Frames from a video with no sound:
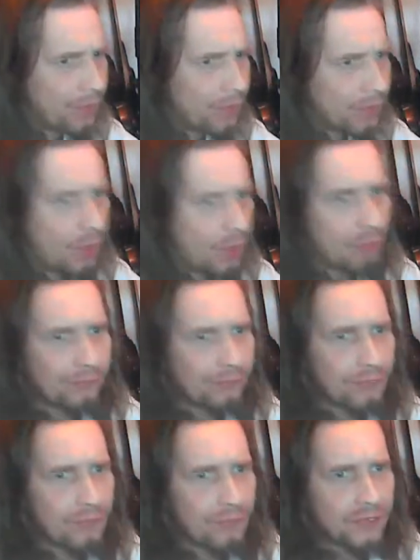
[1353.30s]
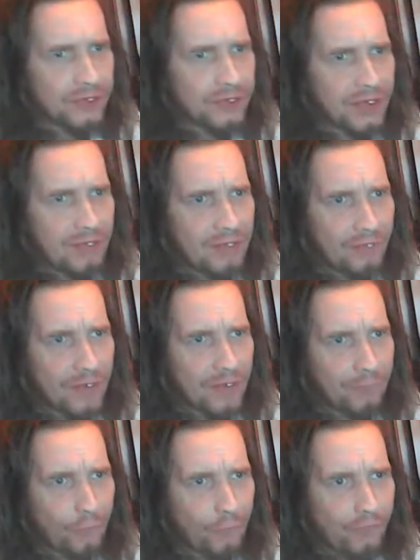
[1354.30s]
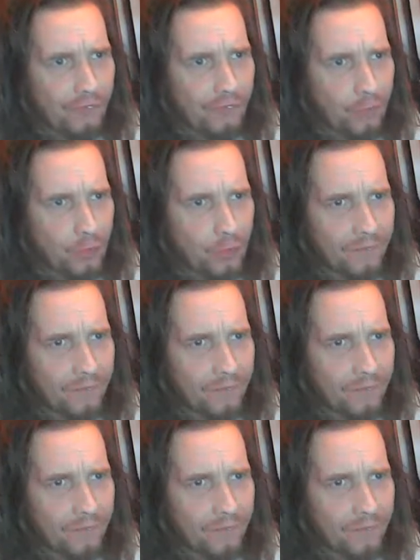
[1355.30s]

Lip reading: come from the Stevie Ray Vaughan school of,